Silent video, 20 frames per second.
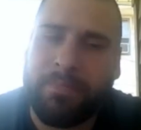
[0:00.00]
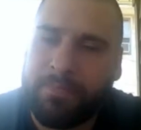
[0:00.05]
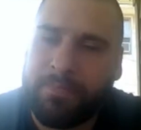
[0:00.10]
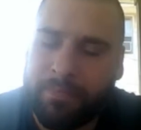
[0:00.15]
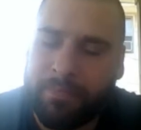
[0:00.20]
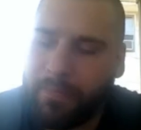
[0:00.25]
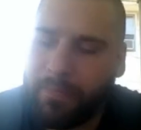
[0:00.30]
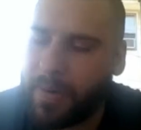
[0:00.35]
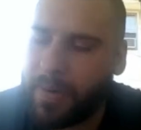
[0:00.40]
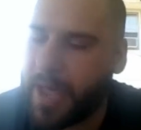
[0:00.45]

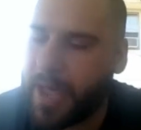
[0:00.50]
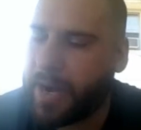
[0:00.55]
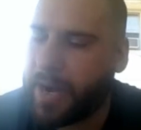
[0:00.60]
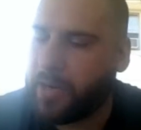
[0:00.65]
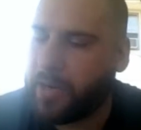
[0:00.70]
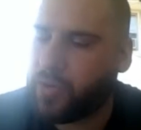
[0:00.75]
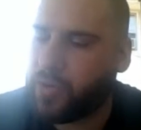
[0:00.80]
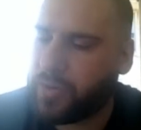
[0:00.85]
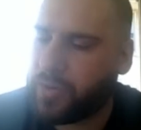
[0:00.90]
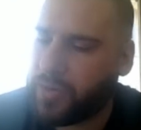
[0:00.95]
not
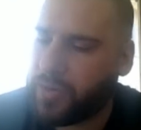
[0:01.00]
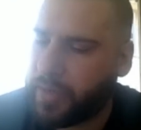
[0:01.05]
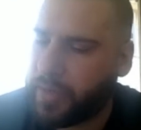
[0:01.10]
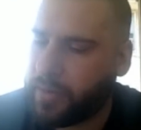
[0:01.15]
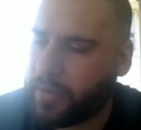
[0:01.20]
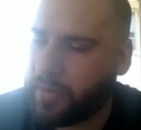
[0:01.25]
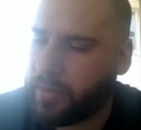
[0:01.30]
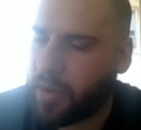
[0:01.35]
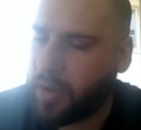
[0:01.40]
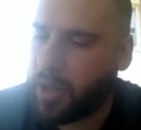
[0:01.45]

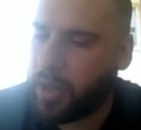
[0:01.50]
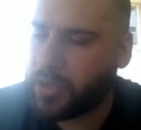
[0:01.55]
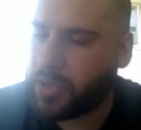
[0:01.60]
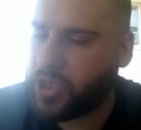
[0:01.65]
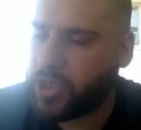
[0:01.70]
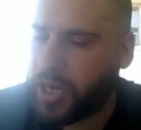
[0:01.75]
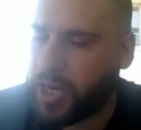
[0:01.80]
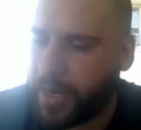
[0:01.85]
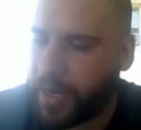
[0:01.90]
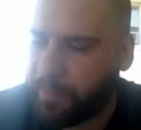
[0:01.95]
interested. Hall of
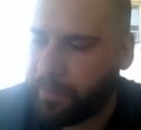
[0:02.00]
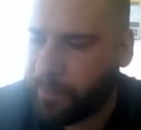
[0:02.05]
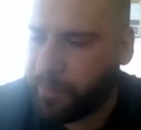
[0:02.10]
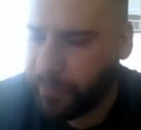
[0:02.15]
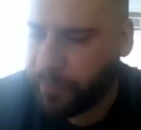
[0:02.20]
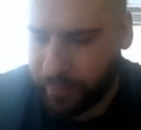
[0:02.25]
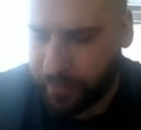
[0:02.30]
Shame.